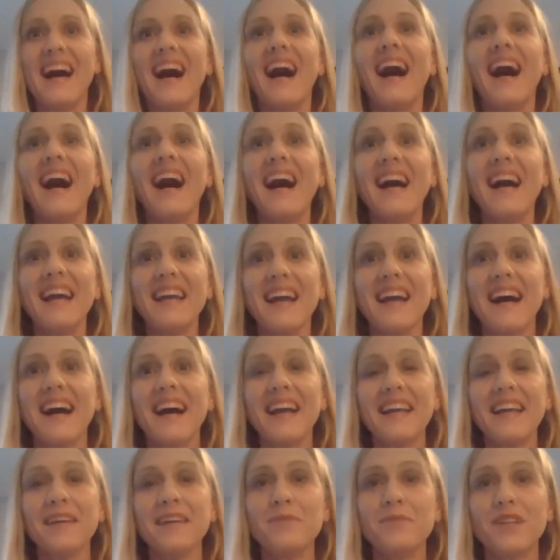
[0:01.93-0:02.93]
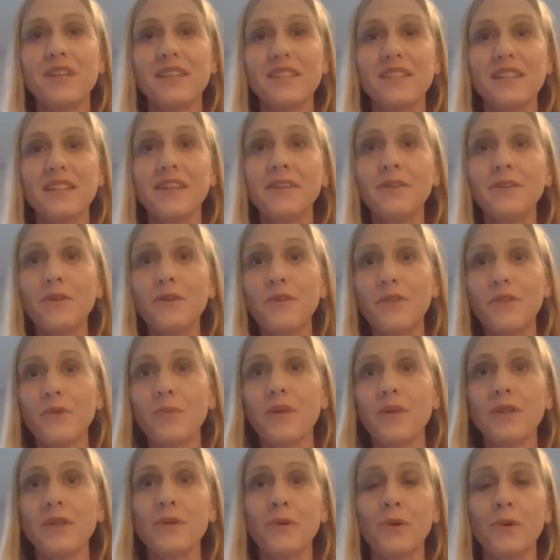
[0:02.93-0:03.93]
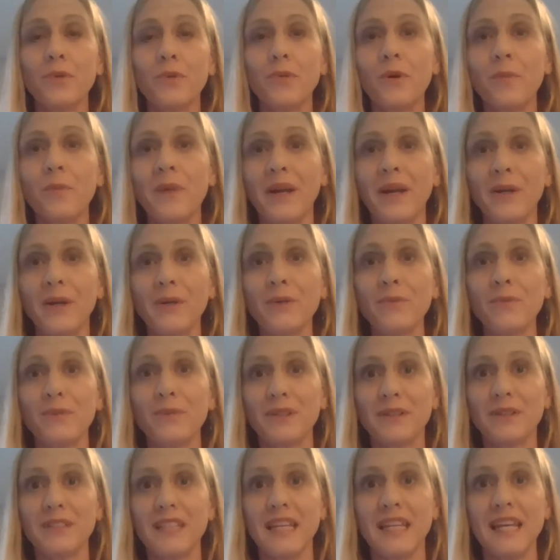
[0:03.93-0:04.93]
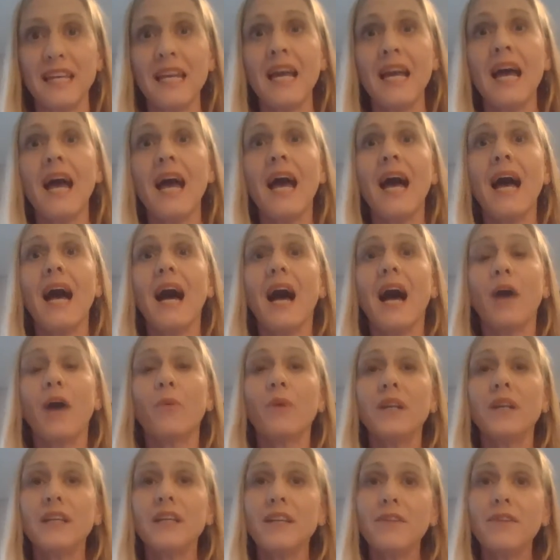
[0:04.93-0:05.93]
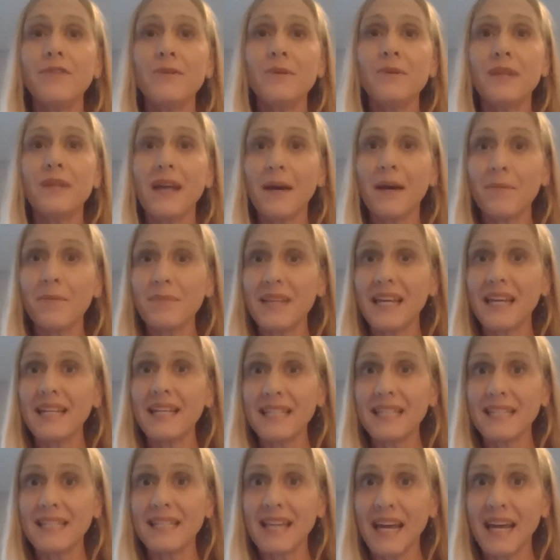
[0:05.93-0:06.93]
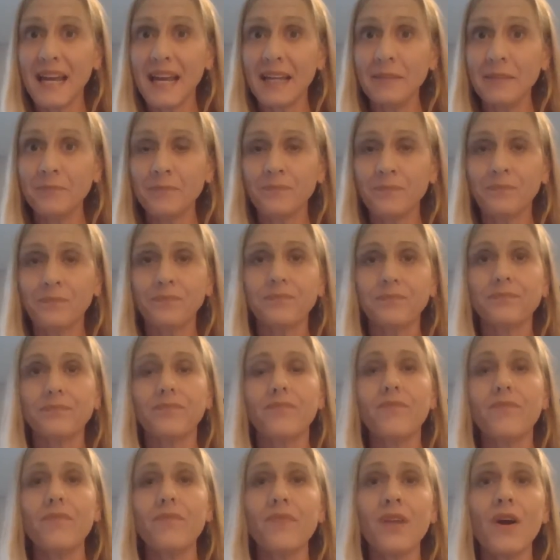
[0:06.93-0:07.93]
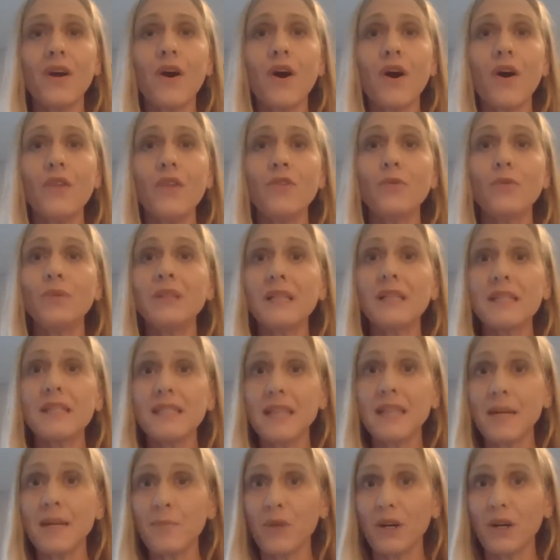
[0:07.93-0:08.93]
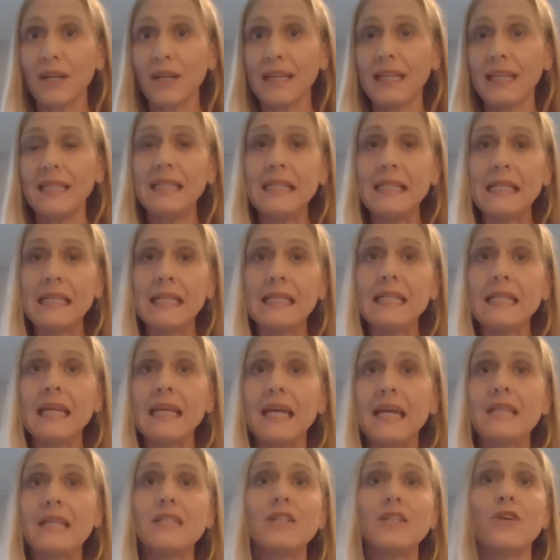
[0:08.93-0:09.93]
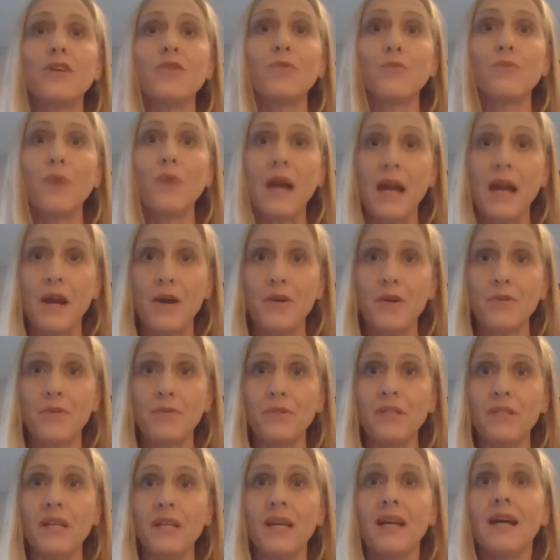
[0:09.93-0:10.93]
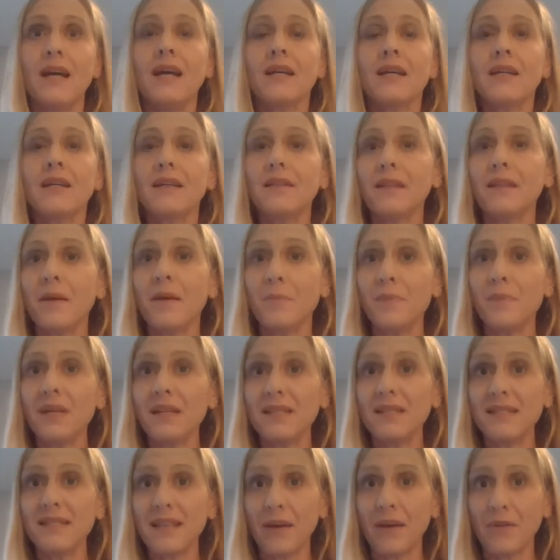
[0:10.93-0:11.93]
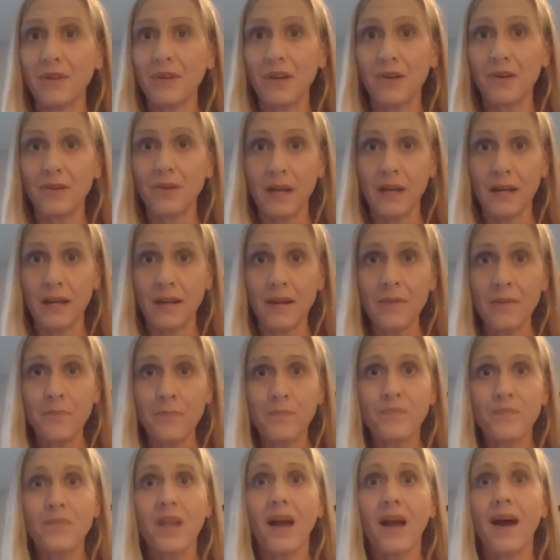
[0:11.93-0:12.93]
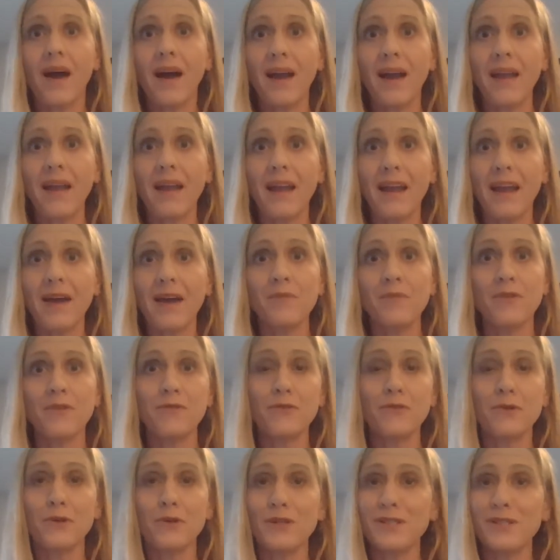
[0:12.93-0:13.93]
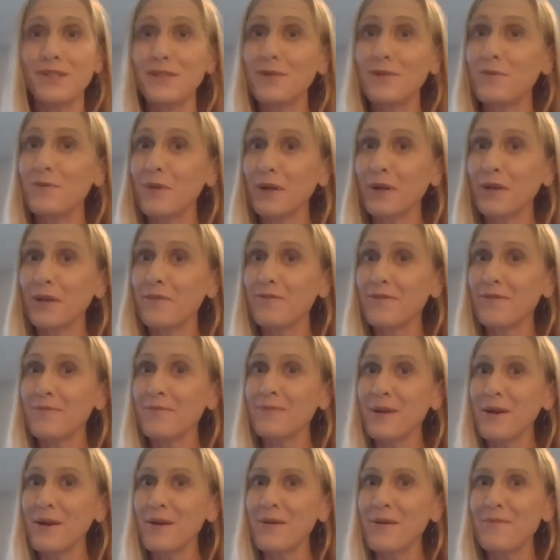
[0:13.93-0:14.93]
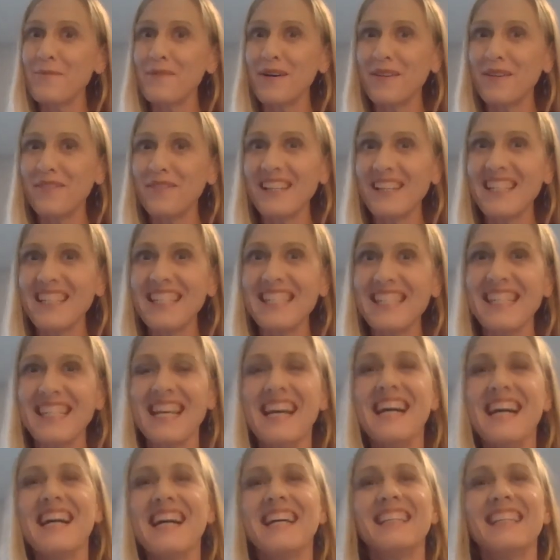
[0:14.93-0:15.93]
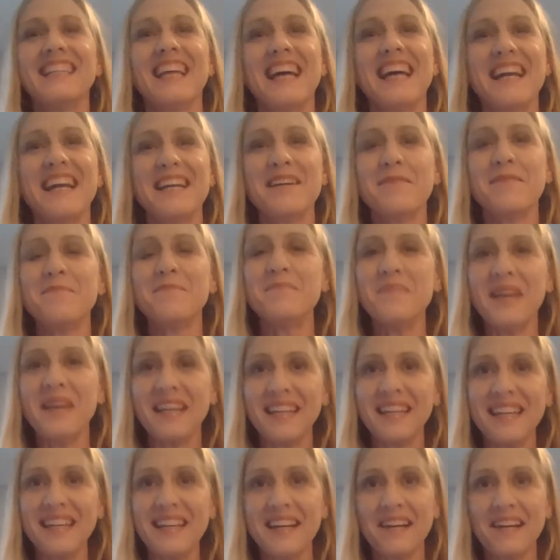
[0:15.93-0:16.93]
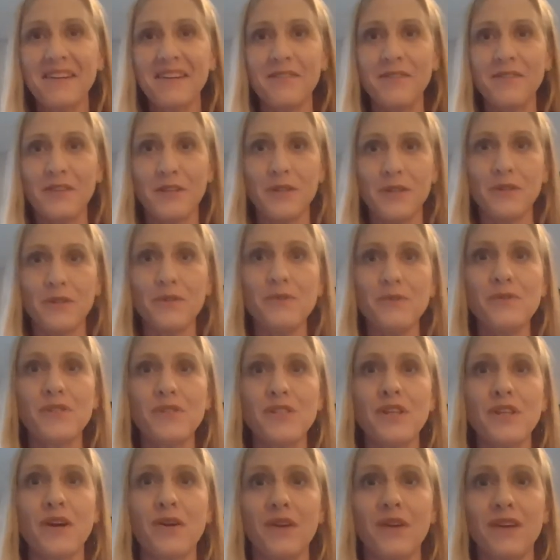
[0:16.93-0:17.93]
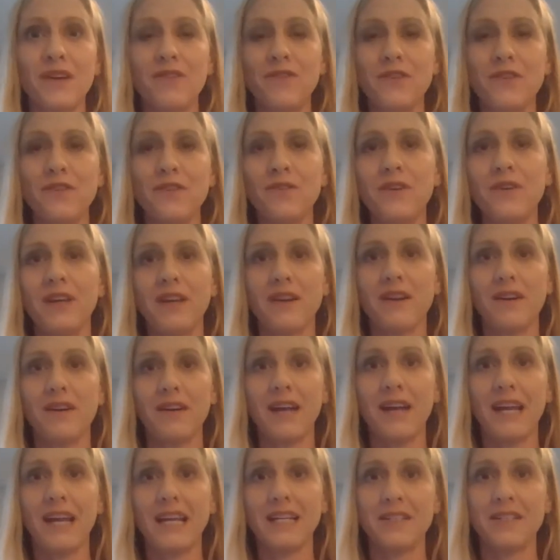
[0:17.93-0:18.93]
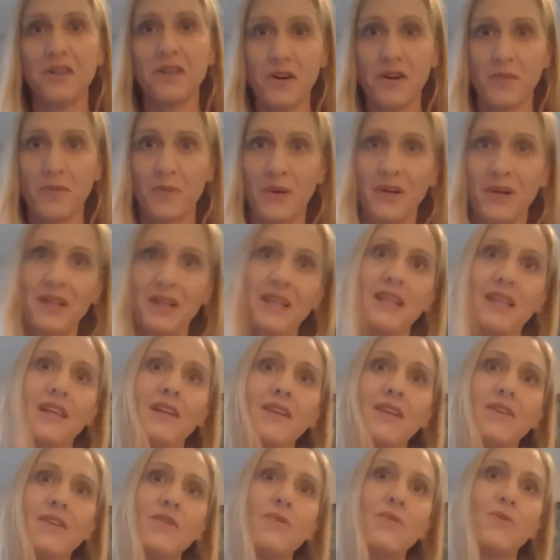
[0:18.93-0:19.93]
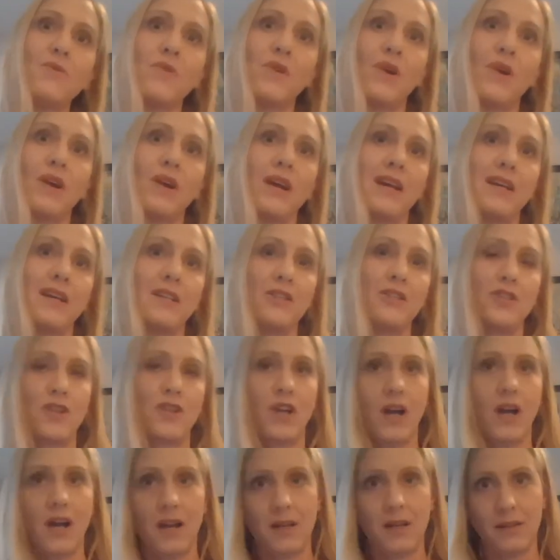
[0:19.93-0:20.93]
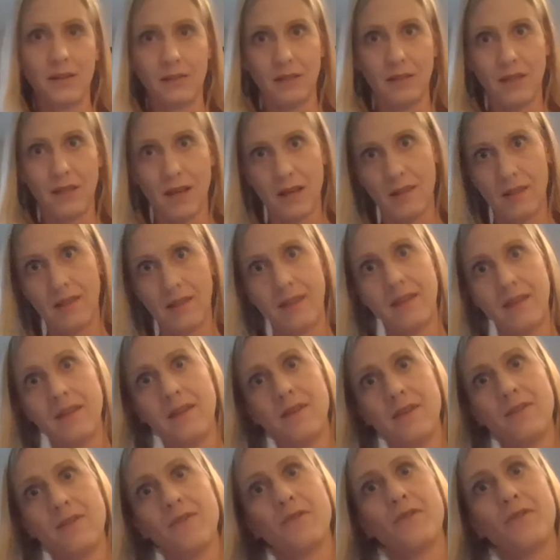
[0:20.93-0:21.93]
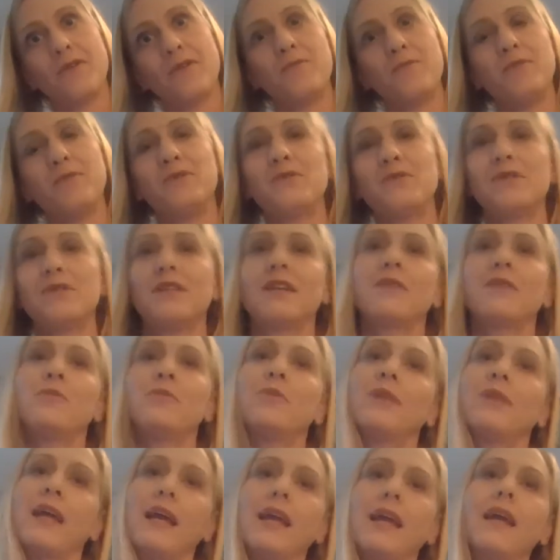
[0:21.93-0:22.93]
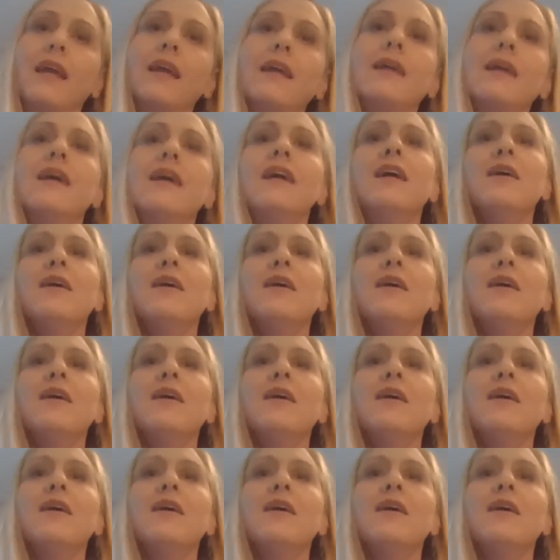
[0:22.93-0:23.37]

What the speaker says: Hi, I am Jessica Luther with Coldwell Banker Realty. I want to give you an update today on the real estate market in and around Columbia, South Carolina. I am, of course, still working from my home office like many of you. So if you hear a dog barking or a child yelling or music playing,